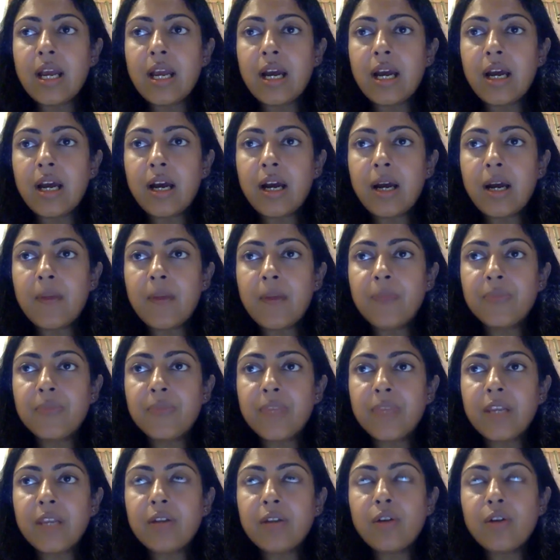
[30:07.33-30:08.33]

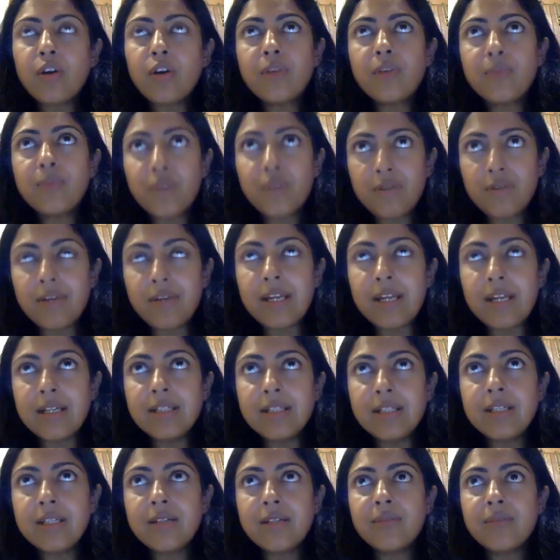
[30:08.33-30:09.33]
not
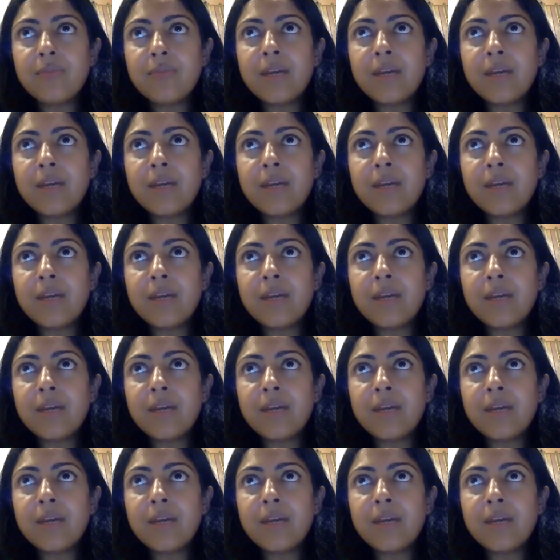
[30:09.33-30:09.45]
prevent,